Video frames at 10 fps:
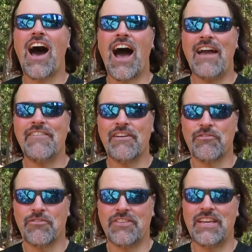I've
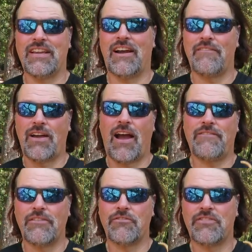ever seen, I've
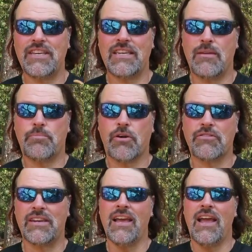ever seen in
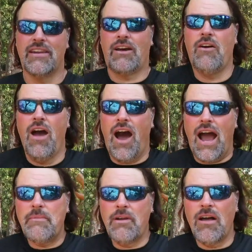person. Now,
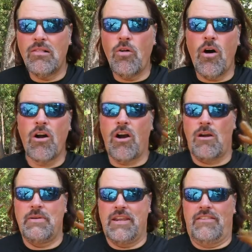I'm not
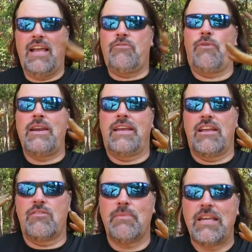long-arming these, that's right
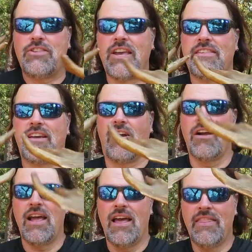against my chest there.
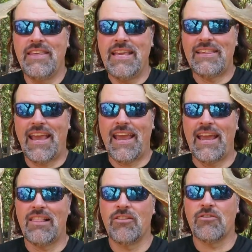These
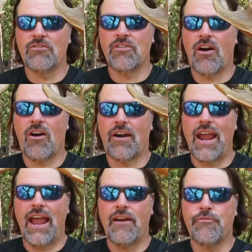antlers are
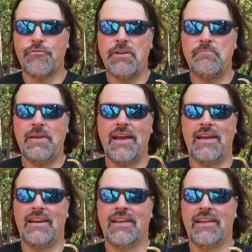every bit